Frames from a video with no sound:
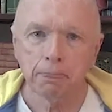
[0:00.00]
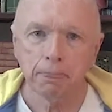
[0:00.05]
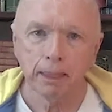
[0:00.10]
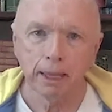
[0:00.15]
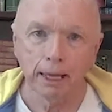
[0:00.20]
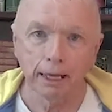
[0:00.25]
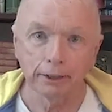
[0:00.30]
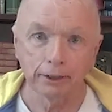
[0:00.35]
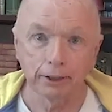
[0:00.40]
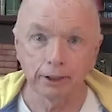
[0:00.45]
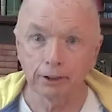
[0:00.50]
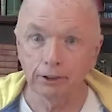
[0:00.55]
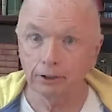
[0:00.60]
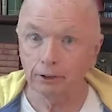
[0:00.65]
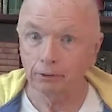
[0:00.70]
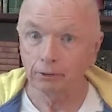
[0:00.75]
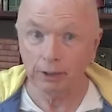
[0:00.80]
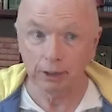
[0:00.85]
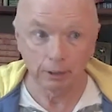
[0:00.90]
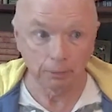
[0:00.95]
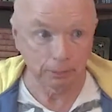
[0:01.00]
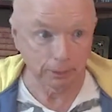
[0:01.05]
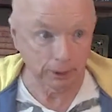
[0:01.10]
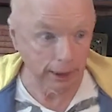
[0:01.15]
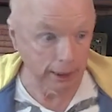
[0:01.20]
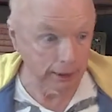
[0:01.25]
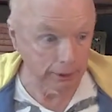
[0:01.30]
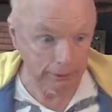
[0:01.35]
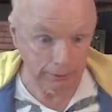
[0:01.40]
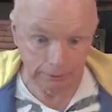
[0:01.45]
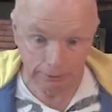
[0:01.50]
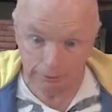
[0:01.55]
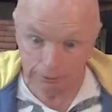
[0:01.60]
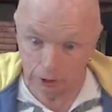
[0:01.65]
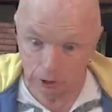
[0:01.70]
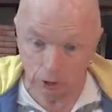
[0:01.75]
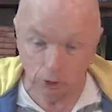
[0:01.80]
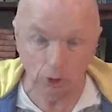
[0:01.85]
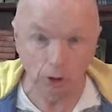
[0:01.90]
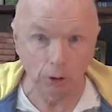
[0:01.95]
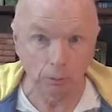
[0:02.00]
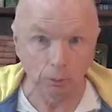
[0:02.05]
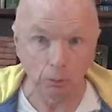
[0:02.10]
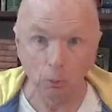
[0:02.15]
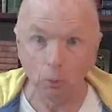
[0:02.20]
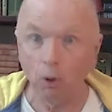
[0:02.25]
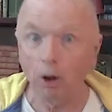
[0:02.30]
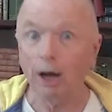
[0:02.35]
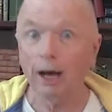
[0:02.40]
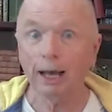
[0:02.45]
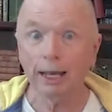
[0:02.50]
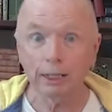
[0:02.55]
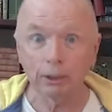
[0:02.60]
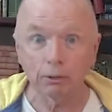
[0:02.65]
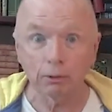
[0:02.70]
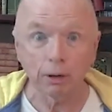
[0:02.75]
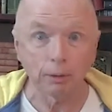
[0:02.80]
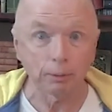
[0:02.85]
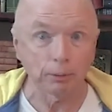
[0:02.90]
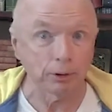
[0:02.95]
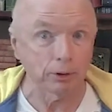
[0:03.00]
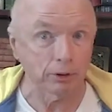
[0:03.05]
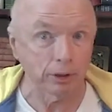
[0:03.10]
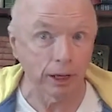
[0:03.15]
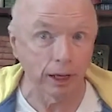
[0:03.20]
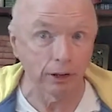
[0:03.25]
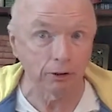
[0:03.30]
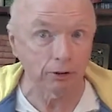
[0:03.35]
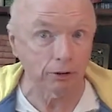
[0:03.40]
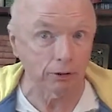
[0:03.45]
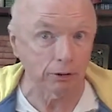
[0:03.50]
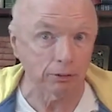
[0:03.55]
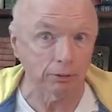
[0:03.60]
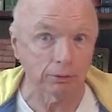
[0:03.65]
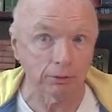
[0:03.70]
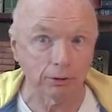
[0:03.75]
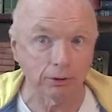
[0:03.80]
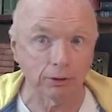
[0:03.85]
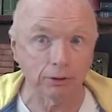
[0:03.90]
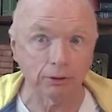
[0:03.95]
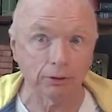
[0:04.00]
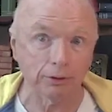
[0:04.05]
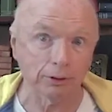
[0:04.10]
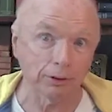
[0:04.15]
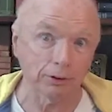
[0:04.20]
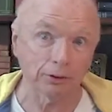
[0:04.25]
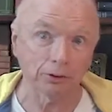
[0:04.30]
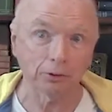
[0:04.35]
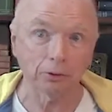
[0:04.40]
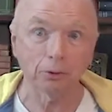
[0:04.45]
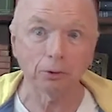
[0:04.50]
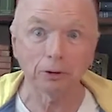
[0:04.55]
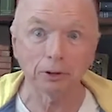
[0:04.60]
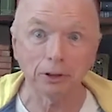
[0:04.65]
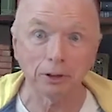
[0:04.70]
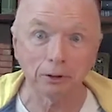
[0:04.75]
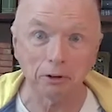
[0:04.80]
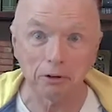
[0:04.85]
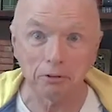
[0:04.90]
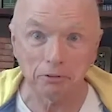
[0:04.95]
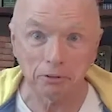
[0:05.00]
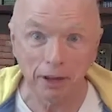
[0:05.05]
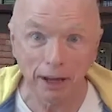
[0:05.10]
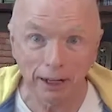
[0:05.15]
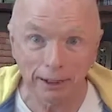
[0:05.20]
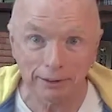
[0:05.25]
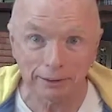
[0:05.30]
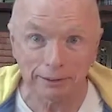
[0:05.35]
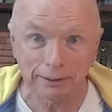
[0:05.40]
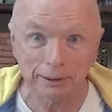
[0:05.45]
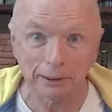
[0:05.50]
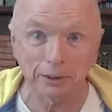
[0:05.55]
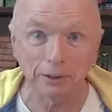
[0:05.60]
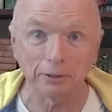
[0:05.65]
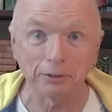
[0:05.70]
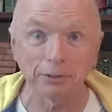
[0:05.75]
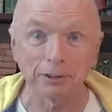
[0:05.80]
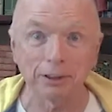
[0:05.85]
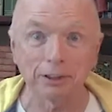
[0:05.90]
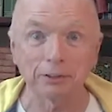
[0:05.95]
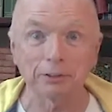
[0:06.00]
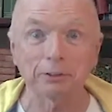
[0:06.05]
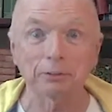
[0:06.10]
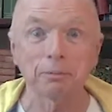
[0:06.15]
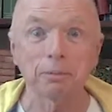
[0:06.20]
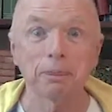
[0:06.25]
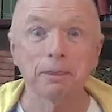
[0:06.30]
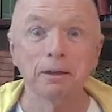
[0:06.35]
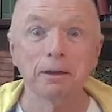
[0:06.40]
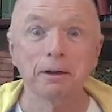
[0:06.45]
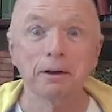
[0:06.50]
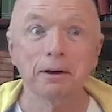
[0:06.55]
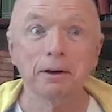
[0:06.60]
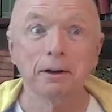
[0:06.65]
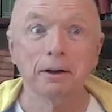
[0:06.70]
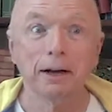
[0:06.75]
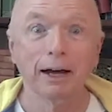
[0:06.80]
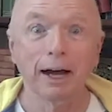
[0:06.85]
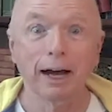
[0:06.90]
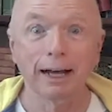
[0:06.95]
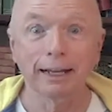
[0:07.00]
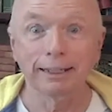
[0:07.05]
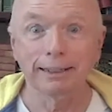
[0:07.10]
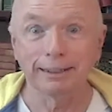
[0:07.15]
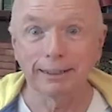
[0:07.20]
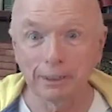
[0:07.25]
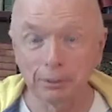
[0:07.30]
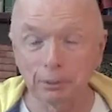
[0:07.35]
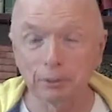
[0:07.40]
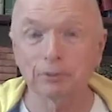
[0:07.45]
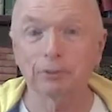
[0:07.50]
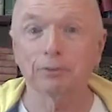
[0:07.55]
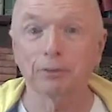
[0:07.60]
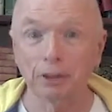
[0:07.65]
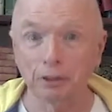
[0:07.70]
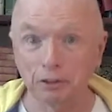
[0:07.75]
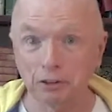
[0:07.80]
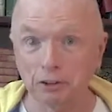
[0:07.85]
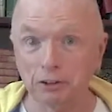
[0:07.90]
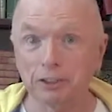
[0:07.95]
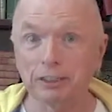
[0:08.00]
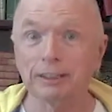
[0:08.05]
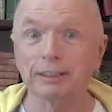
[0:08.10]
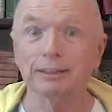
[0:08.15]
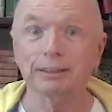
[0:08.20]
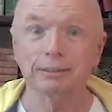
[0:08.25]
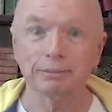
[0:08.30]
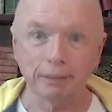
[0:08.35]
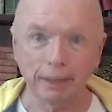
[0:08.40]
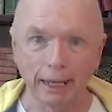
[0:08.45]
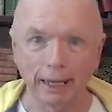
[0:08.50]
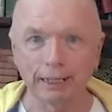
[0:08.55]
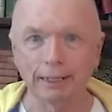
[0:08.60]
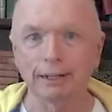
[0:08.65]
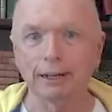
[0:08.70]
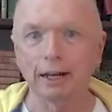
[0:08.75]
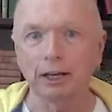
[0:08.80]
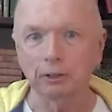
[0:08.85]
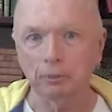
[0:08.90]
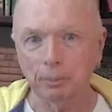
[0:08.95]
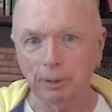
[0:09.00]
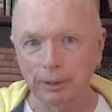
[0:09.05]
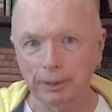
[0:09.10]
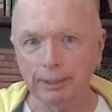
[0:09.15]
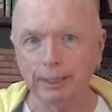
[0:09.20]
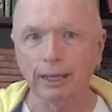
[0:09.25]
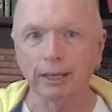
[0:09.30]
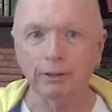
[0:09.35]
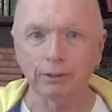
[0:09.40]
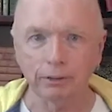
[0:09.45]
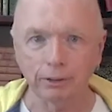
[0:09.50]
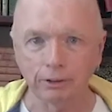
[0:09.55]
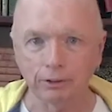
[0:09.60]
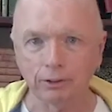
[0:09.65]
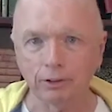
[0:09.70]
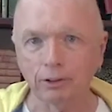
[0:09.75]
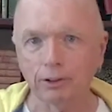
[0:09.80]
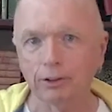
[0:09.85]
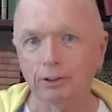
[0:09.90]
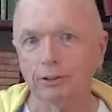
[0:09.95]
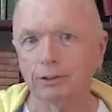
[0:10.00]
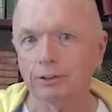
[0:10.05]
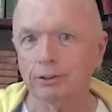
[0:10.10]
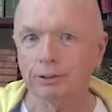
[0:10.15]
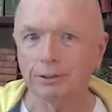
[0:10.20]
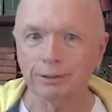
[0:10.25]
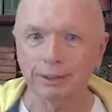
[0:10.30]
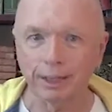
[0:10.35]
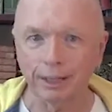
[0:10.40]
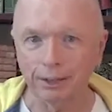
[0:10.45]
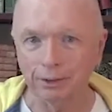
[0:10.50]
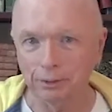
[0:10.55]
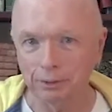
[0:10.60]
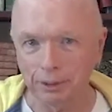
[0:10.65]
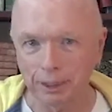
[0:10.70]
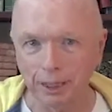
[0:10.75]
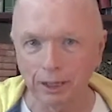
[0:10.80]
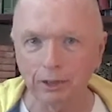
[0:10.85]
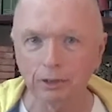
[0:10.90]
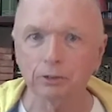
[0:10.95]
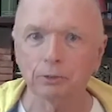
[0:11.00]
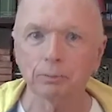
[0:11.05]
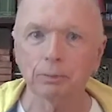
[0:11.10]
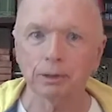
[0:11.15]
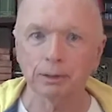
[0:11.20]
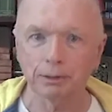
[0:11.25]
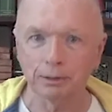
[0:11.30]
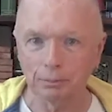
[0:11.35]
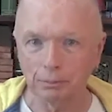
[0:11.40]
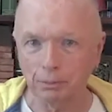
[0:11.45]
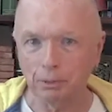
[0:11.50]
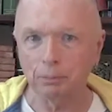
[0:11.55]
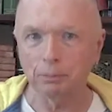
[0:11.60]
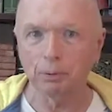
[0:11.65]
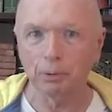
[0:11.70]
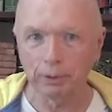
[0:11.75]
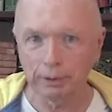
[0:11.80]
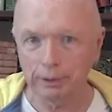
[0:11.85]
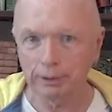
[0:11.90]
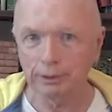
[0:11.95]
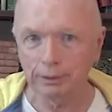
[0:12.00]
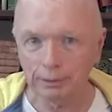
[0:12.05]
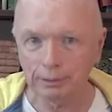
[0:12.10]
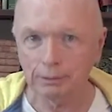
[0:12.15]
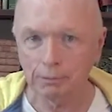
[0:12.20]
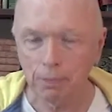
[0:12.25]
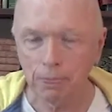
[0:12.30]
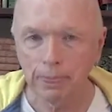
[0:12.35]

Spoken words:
And he developed a Europe-wide reputation for this extraordinary faculty of his. And he was eventually canonized by the Catholic Church. Okay, who cares? But the point is,